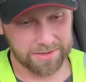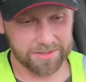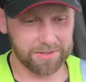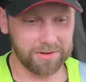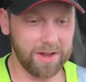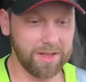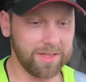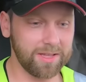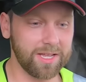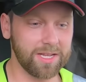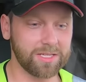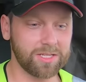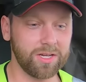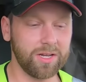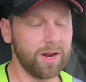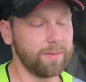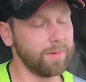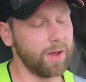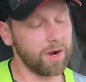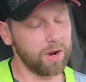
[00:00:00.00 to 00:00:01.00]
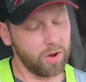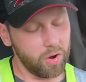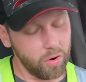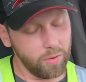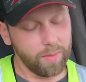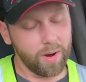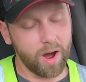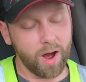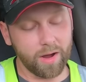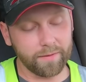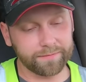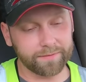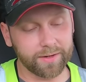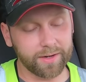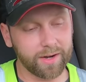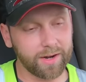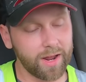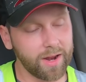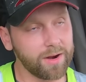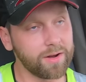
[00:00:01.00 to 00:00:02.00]
So I think that's good. I'm not home
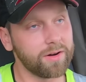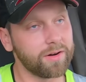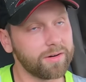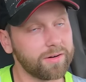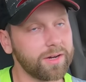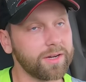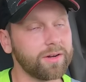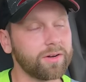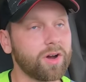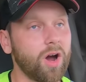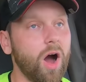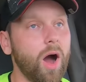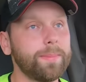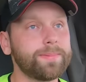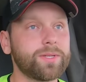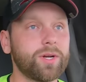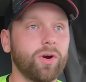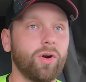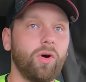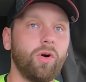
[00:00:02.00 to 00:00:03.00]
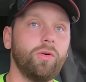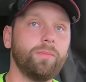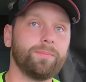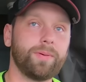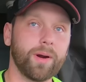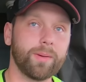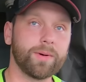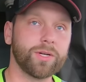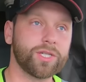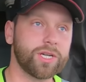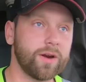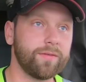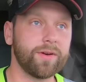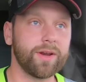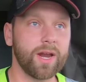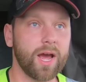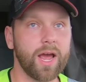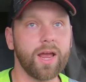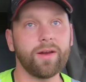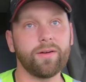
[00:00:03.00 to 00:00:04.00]
often. I know, I know cops are home pretty much
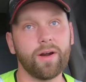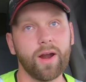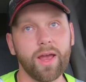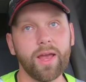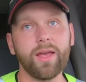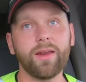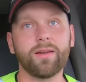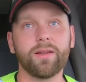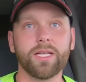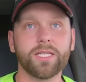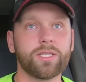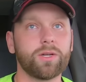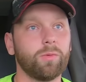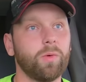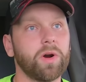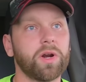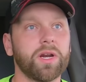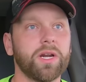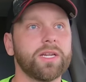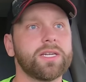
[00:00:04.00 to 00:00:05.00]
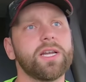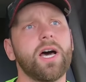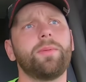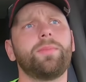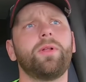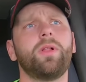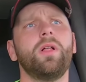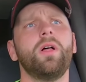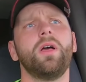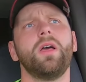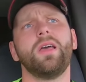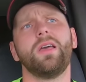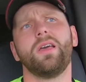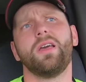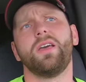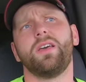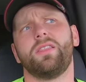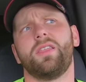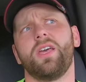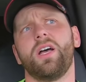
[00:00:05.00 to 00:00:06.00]
every night, right? Unless they're working a double.
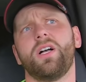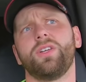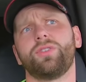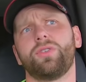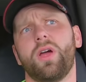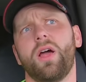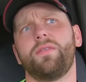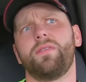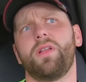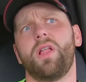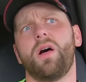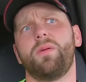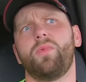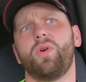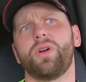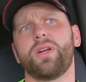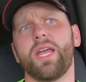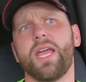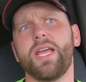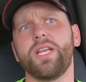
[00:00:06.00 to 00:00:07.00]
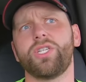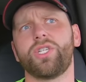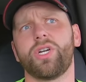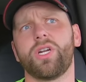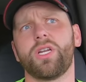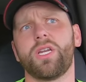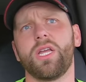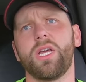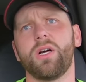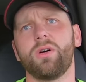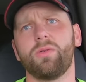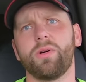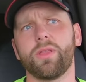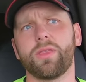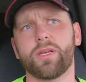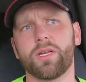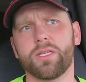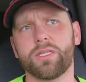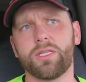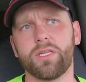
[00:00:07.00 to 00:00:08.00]
They also have a lot more danger to deal
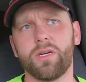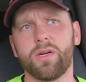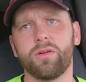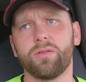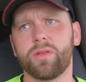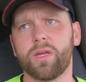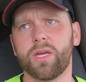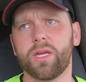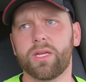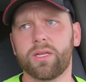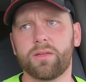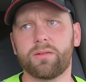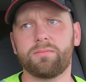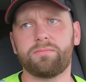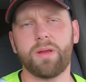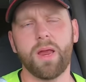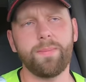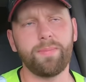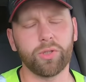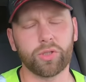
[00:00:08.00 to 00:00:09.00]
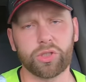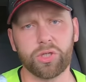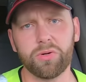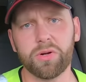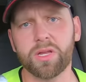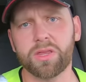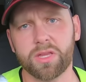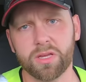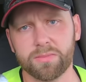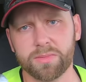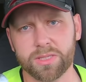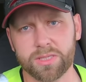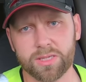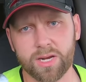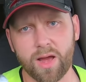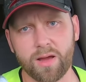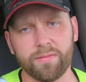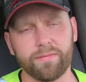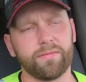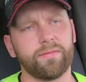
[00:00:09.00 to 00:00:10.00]
with because, you know, they people shoot at them and
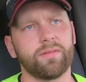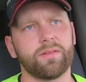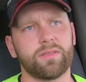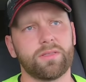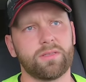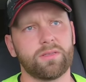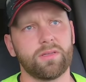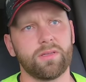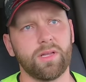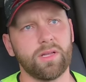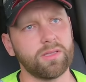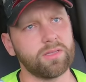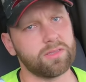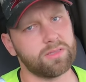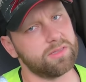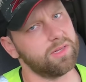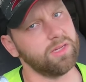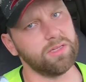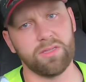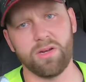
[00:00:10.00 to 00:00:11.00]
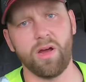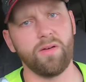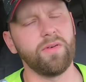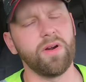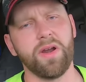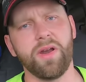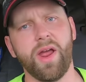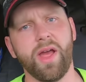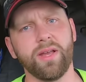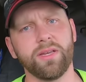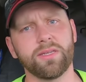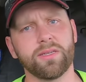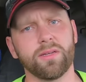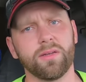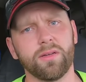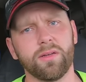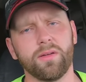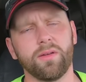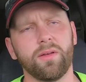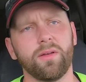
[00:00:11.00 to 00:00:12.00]
stuff. And that's, that's not very nice.
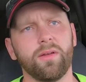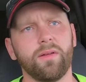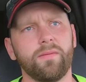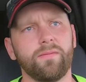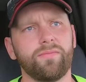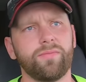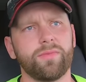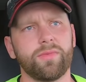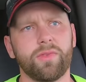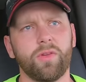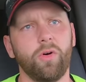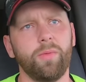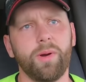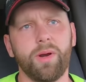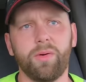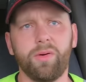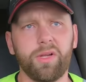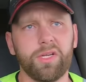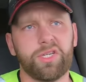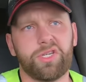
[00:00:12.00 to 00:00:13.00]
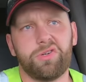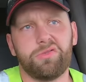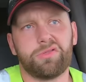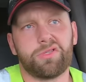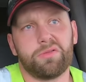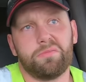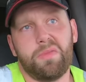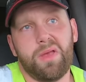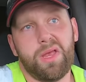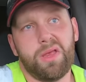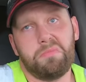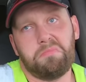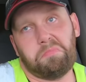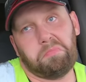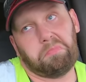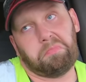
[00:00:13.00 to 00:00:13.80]
Nobody really shoots at me.